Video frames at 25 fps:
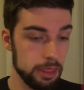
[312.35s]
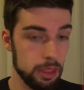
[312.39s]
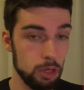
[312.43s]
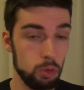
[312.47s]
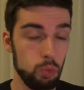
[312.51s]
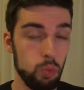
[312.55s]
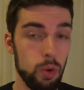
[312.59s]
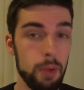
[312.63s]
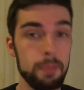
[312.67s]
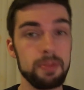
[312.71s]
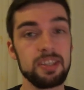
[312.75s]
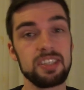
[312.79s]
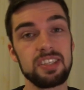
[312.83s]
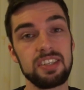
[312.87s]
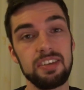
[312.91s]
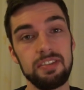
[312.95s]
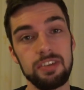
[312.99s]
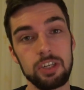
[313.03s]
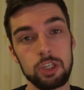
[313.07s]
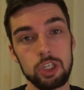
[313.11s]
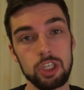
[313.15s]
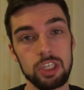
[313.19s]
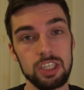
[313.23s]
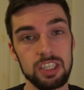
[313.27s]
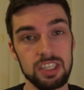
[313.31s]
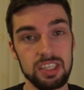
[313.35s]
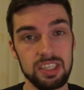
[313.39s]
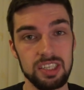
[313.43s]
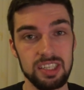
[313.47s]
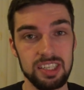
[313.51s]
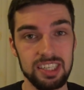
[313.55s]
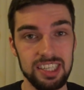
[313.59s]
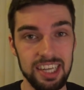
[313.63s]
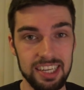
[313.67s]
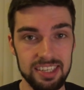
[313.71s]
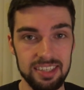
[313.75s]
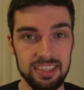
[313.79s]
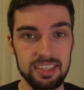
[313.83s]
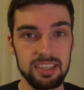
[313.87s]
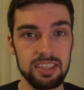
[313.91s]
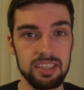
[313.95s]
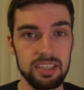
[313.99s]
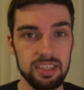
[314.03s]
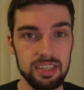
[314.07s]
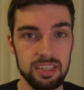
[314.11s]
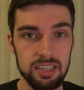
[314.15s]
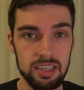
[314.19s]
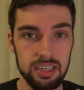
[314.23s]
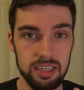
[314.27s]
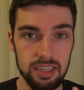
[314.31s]
the women's division just
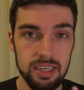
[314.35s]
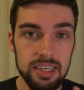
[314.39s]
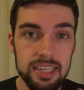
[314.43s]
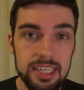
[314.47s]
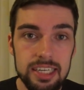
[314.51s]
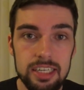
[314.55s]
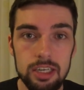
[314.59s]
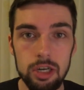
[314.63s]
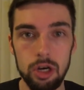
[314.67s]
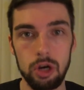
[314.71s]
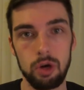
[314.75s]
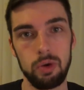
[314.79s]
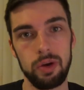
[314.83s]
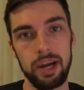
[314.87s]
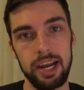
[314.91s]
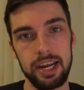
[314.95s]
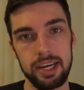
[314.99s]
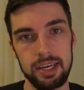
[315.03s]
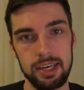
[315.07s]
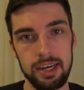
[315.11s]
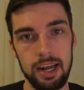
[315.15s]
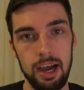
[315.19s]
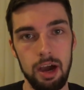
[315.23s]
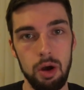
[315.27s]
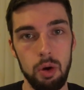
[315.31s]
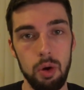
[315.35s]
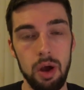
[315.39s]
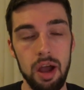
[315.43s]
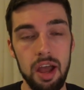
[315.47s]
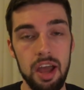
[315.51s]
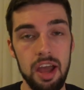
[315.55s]
doesn't need her right now.